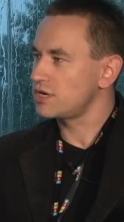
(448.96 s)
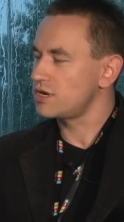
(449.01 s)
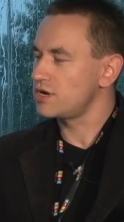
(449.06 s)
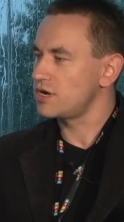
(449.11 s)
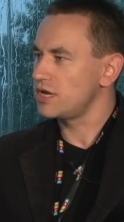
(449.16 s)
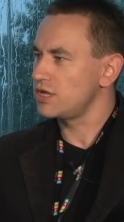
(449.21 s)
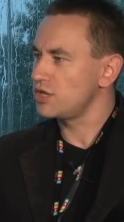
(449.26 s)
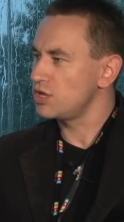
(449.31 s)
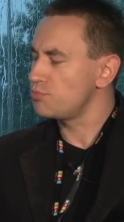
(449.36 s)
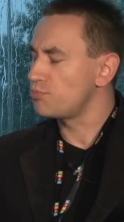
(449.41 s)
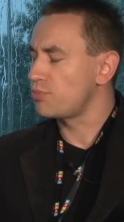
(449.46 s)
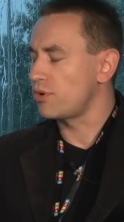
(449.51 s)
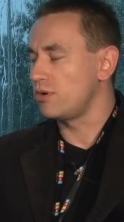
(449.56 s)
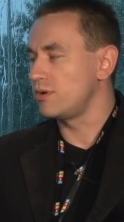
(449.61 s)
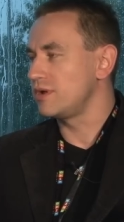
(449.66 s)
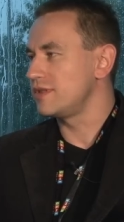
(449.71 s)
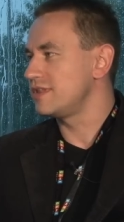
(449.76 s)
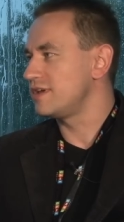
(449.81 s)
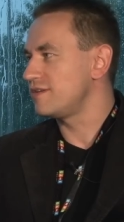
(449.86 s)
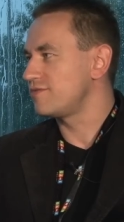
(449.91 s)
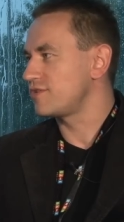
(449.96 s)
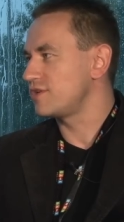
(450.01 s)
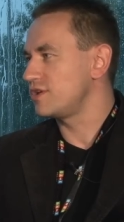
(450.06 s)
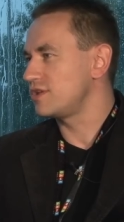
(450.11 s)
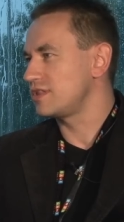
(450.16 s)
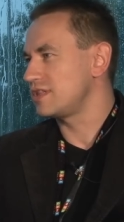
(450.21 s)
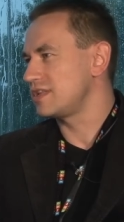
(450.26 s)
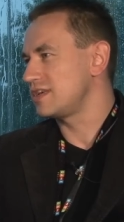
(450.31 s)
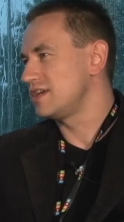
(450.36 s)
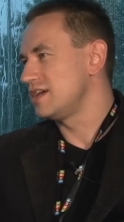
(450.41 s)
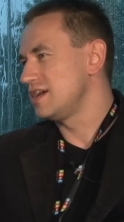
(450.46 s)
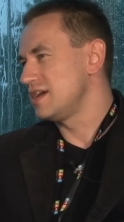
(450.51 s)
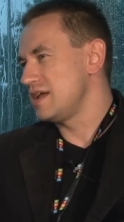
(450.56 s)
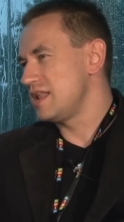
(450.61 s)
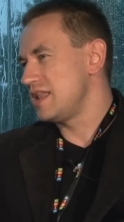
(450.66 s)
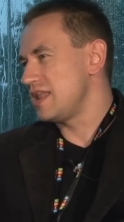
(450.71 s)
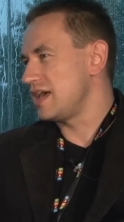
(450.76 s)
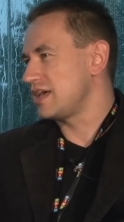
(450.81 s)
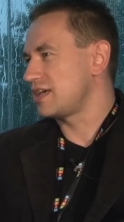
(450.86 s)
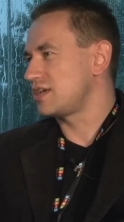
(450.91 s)
Here in Poland, definitely,
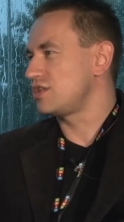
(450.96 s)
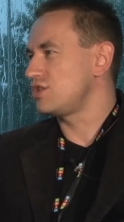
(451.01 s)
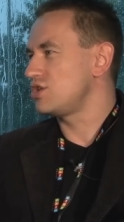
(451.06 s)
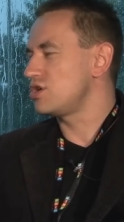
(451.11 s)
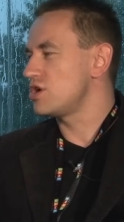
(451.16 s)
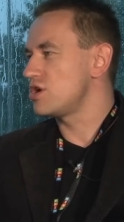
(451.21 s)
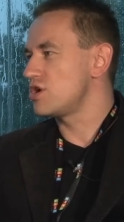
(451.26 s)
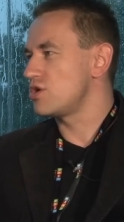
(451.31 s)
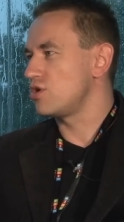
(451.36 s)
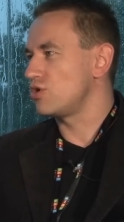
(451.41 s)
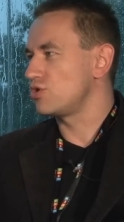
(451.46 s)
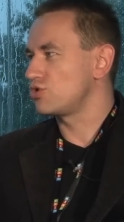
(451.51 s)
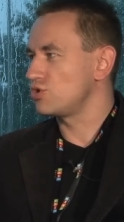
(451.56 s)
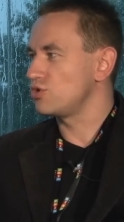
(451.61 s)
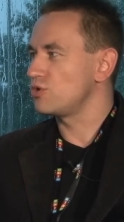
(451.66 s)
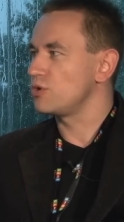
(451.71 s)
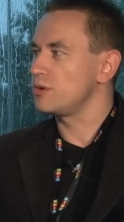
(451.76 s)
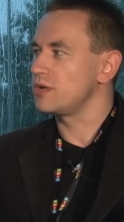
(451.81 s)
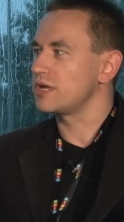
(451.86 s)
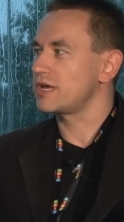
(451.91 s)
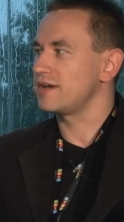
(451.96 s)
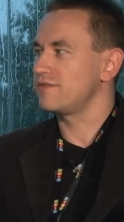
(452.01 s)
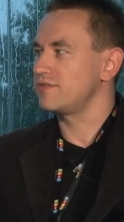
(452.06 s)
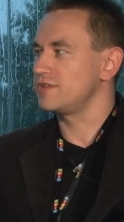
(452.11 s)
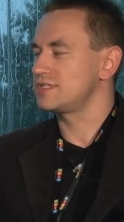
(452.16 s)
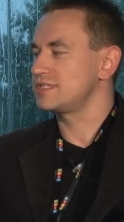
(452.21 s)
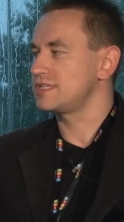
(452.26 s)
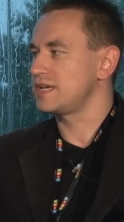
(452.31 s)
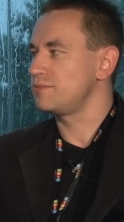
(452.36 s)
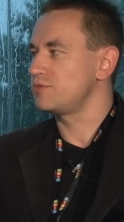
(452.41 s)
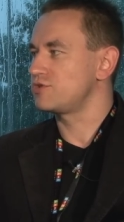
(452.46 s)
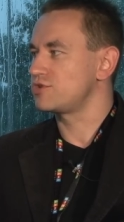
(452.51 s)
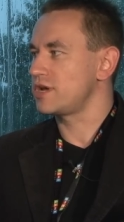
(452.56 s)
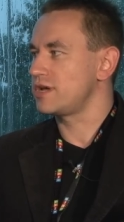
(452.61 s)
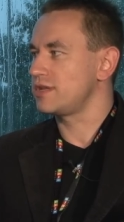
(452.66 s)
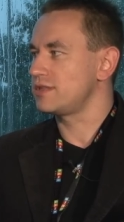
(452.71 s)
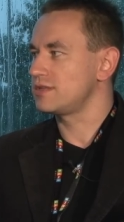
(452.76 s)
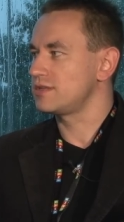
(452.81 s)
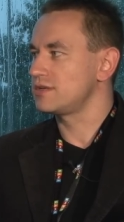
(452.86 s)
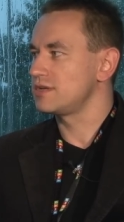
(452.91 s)
like in a year or two, we will have the same
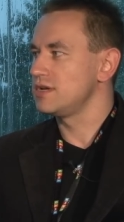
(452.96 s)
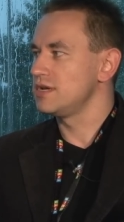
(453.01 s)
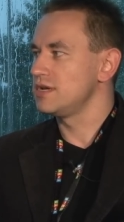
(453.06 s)
trend.